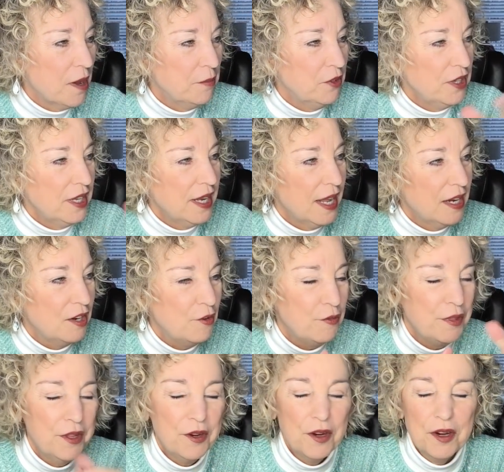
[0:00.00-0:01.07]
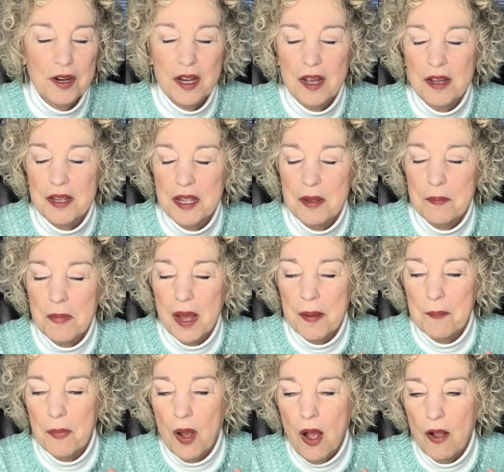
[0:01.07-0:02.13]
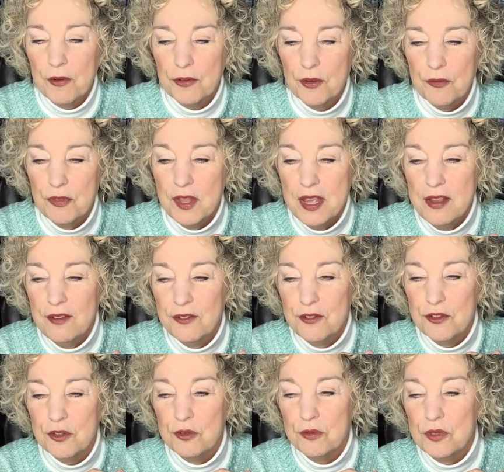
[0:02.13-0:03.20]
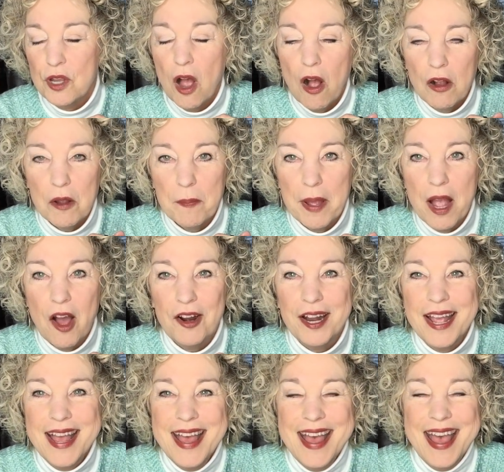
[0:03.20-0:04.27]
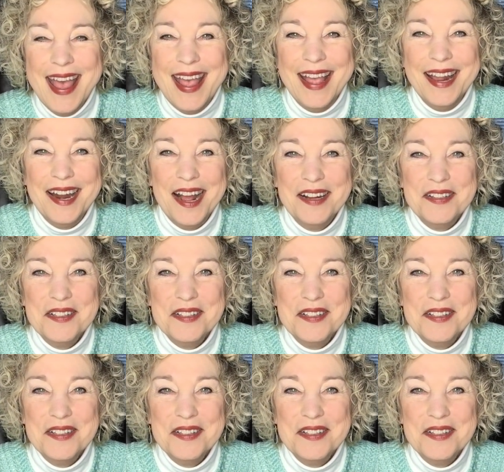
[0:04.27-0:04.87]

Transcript: I'm looking at it over there uh, in my box of things to talk about and I